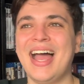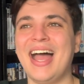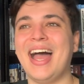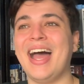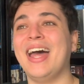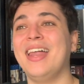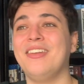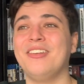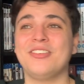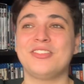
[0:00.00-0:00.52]

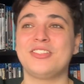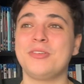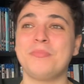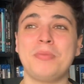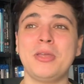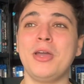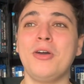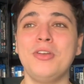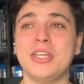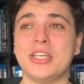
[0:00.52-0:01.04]
And to
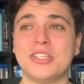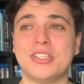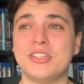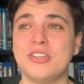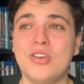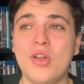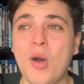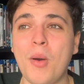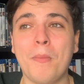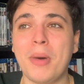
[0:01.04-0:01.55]
be honest,
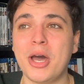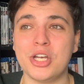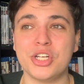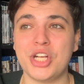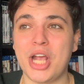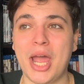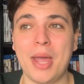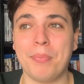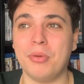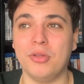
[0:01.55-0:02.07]
not much
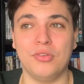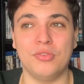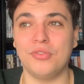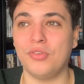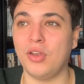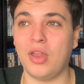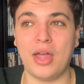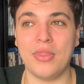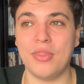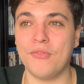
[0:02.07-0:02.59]
happened
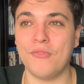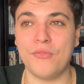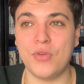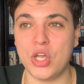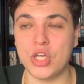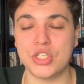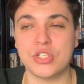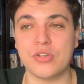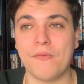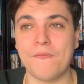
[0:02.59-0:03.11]
for like the
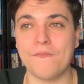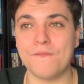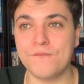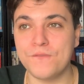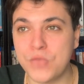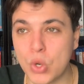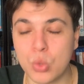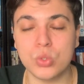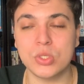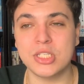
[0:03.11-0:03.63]
first
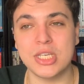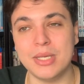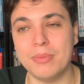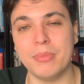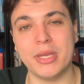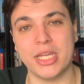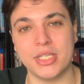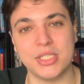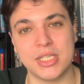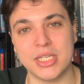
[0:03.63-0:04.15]
40
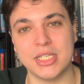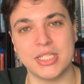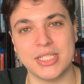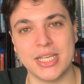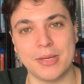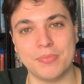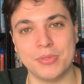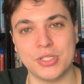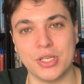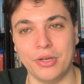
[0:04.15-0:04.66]
minutes of this
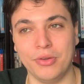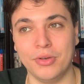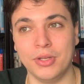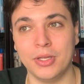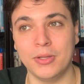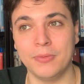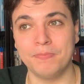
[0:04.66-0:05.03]
episode.